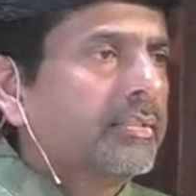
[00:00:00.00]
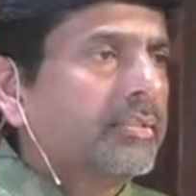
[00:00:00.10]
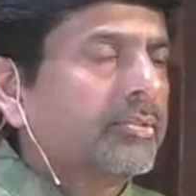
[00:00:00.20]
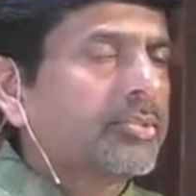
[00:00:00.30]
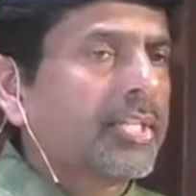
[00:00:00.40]

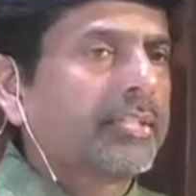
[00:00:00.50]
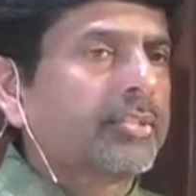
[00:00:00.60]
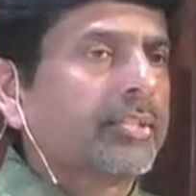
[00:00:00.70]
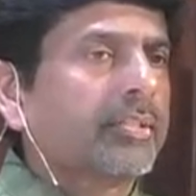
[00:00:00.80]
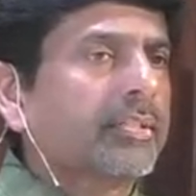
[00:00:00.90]
to
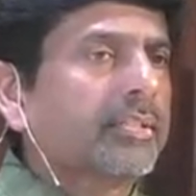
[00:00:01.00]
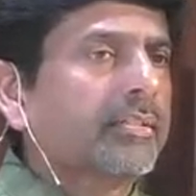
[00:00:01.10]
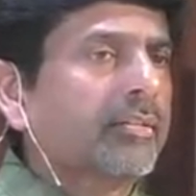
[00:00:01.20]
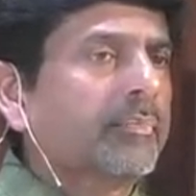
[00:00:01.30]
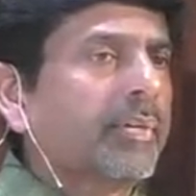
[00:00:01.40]
center
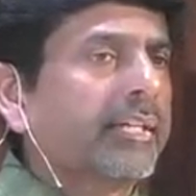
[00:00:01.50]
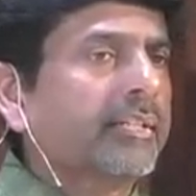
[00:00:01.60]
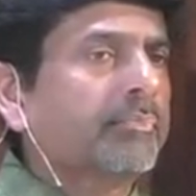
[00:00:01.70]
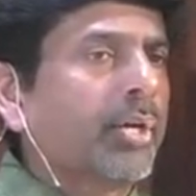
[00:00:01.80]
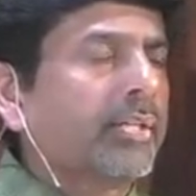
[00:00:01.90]
our
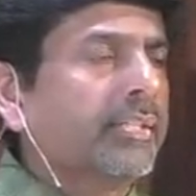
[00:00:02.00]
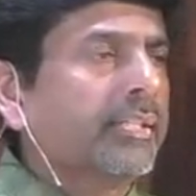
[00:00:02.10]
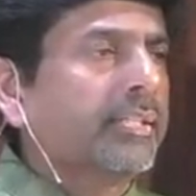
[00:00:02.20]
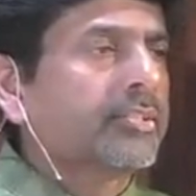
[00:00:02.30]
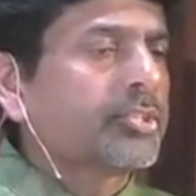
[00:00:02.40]
mind,
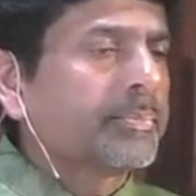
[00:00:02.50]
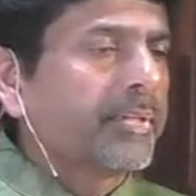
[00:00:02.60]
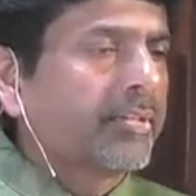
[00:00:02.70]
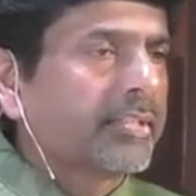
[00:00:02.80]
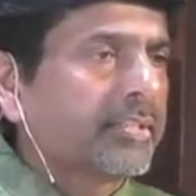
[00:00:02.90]
body, and
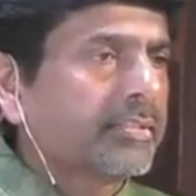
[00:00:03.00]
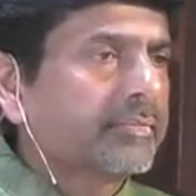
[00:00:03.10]
spirit